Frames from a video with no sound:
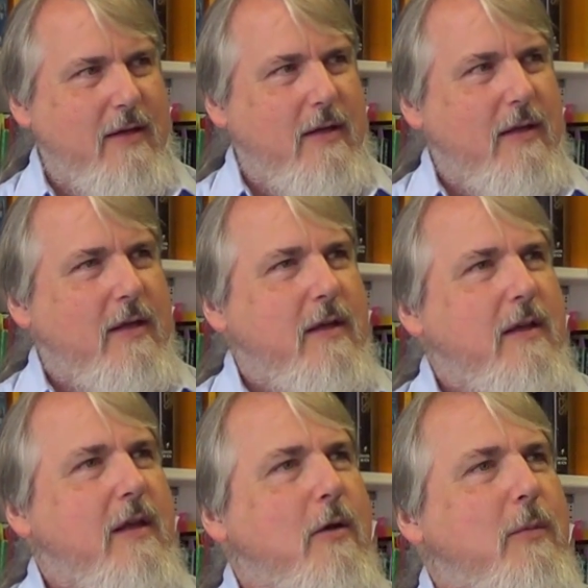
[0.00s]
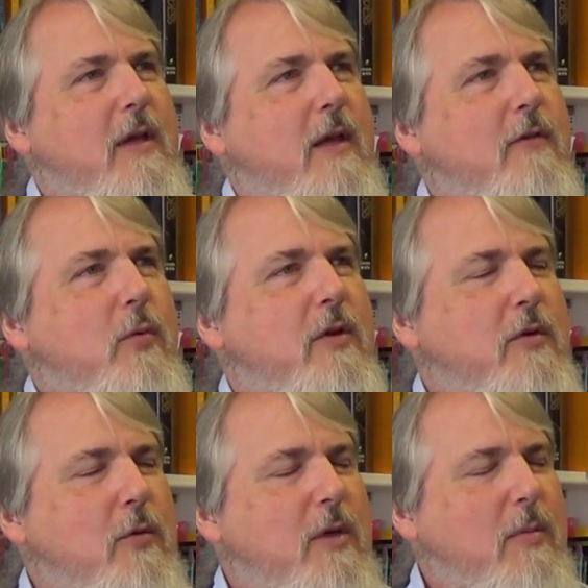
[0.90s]
Mm-hmm. You know, because when you're
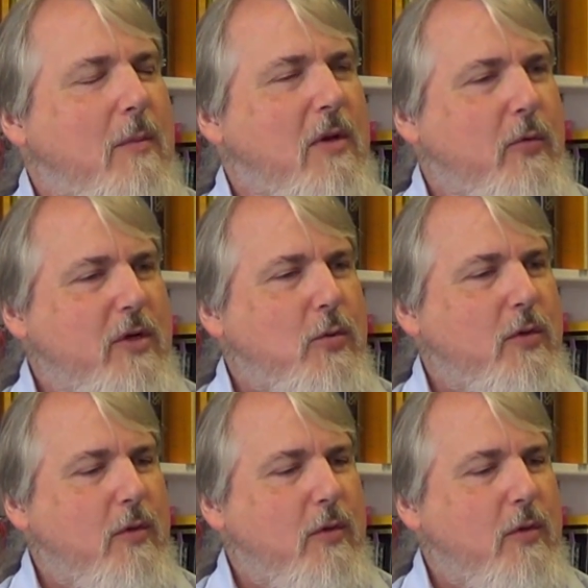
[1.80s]
doing public ritual,